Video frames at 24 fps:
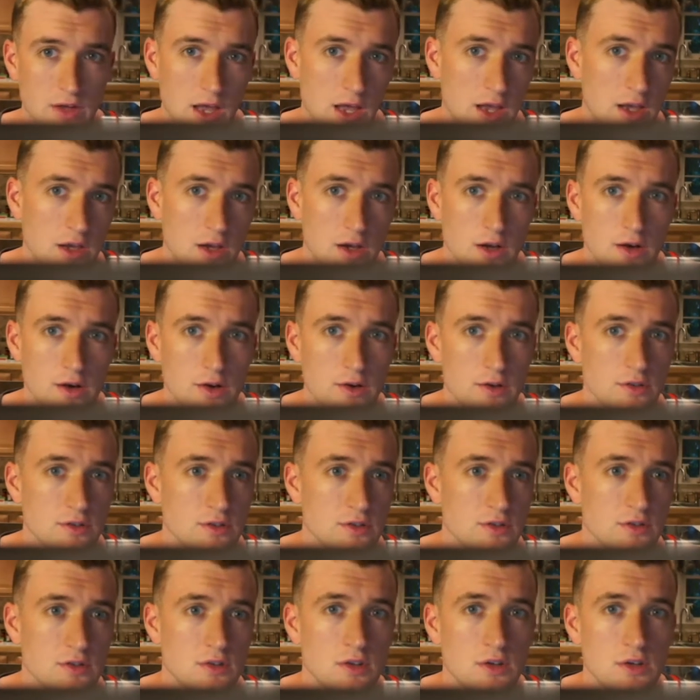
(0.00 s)
8
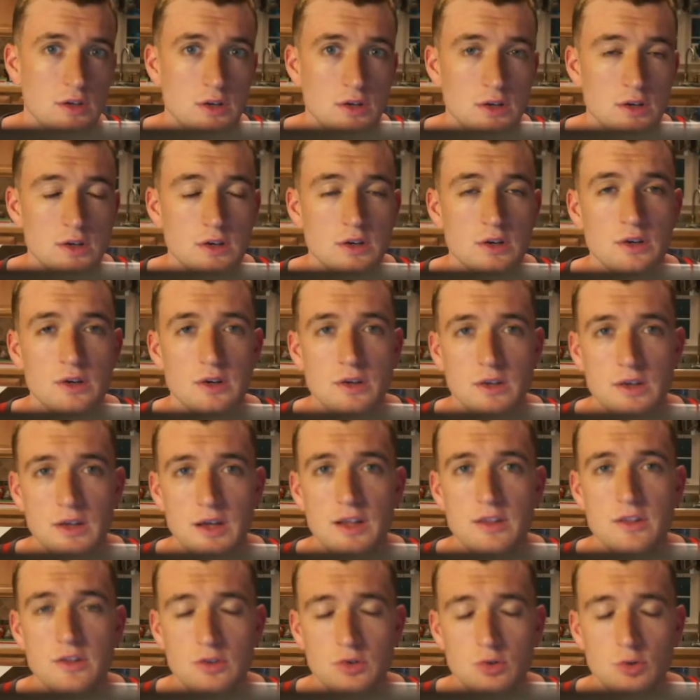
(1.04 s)
years,
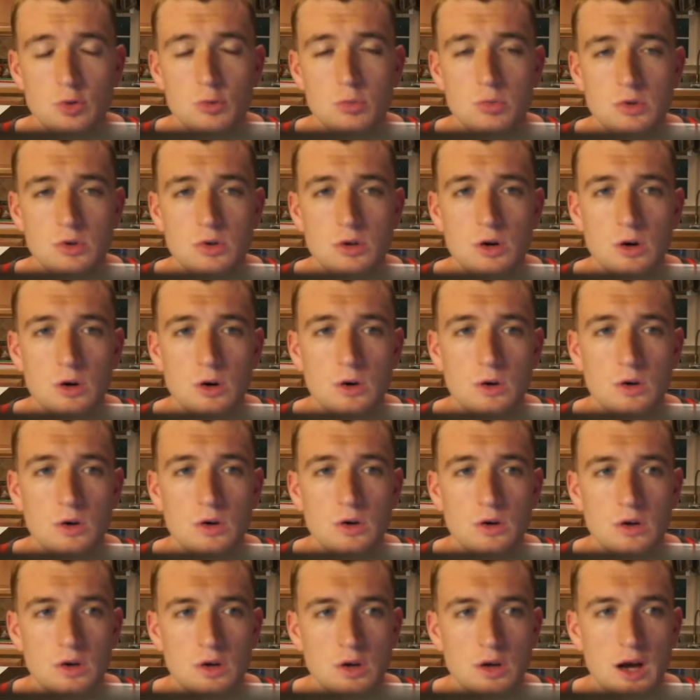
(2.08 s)
that's a doable goal.